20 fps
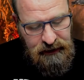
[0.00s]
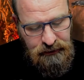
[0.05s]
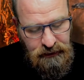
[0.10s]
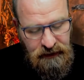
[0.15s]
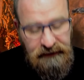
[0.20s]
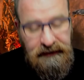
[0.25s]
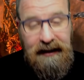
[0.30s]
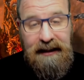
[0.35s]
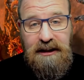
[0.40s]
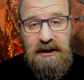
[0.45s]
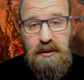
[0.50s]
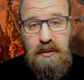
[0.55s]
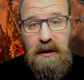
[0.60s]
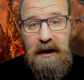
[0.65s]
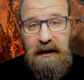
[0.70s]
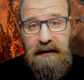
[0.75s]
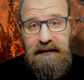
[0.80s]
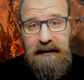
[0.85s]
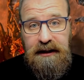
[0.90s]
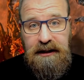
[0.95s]
and within
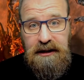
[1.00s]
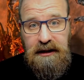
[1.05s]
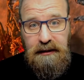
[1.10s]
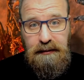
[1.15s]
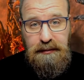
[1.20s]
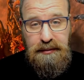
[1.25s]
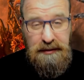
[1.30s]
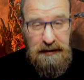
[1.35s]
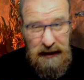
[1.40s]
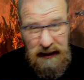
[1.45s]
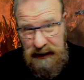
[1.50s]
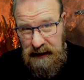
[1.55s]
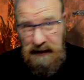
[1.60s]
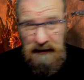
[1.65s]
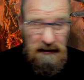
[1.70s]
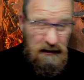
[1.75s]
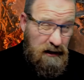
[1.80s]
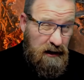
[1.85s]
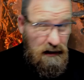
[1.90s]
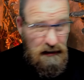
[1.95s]
12 inch of the
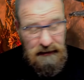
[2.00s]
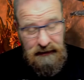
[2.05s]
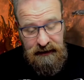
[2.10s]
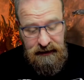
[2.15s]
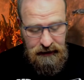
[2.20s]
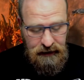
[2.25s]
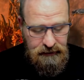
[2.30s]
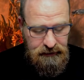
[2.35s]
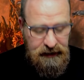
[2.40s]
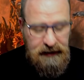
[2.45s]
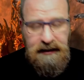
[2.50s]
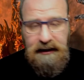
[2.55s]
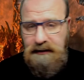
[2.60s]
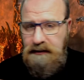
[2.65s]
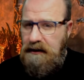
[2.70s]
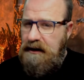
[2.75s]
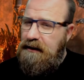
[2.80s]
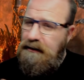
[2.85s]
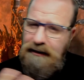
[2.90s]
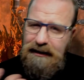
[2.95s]
priest. So, you know, this is
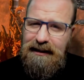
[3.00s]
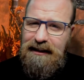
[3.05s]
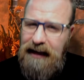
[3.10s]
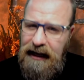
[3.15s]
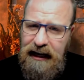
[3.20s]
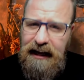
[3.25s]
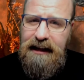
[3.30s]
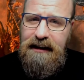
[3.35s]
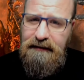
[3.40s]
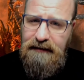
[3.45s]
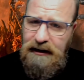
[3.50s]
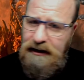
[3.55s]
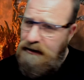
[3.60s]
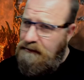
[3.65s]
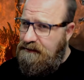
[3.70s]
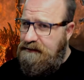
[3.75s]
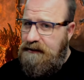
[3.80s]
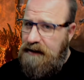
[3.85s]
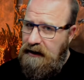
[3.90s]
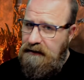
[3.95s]
what I was saying. You've
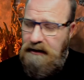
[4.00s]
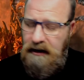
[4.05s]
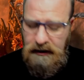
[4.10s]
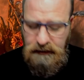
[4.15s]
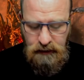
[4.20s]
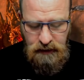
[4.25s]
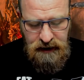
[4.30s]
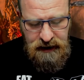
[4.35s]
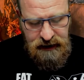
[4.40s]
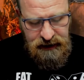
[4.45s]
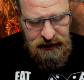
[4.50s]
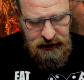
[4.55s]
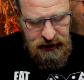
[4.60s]
got to work